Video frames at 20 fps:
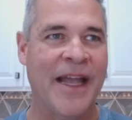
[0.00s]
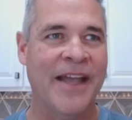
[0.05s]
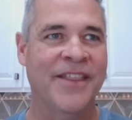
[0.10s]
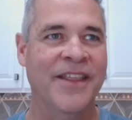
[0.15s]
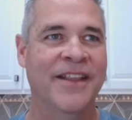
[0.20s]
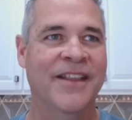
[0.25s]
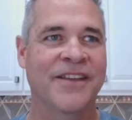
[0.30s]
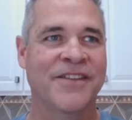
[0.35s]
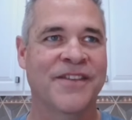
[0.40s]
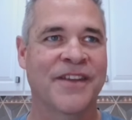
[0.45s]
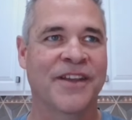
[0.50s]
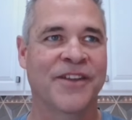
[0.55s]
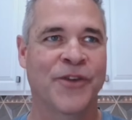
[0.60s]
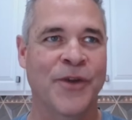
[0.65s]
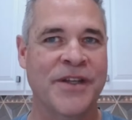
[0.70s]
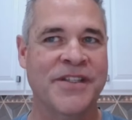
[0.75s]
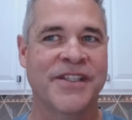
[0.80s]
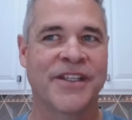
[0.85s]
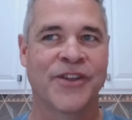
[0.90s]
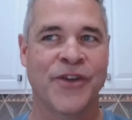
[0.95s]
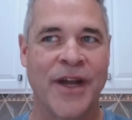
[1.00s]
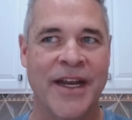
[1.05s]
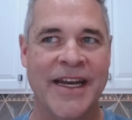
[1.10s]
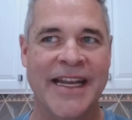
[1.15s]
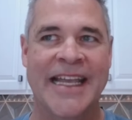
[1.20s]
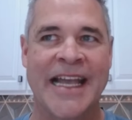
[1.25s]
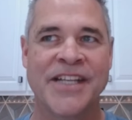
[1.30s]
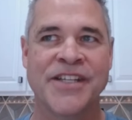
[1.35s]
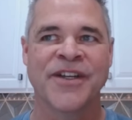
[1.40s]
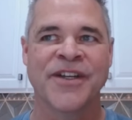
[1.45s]
I think this
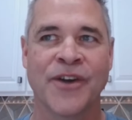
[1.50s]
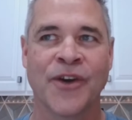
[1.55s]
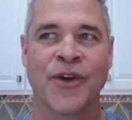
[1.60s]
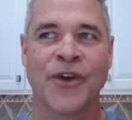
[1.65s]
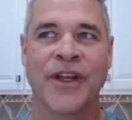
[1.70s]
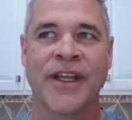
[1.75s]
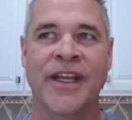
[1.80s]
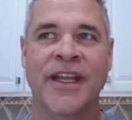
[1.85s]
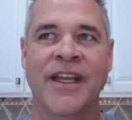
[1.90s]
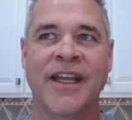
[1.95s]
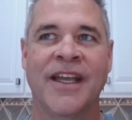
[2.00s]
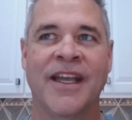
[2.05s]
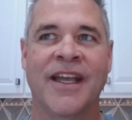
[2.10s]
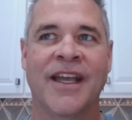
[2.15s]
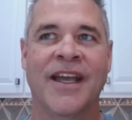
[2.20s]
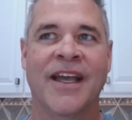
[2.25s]
trying to catch it early.